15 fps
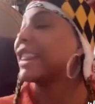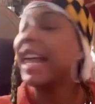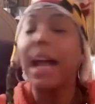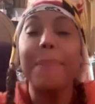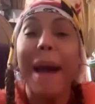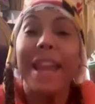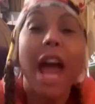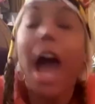Like,
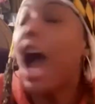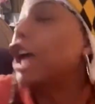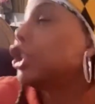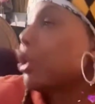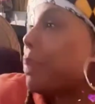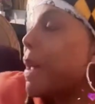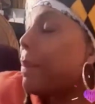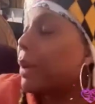think about
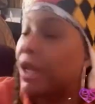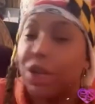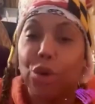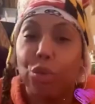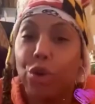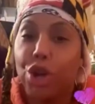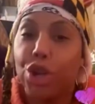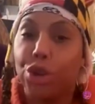100 people in
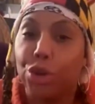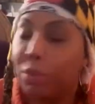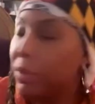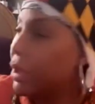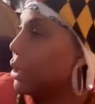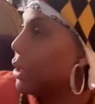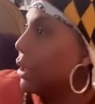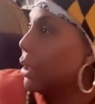a room.
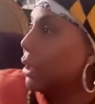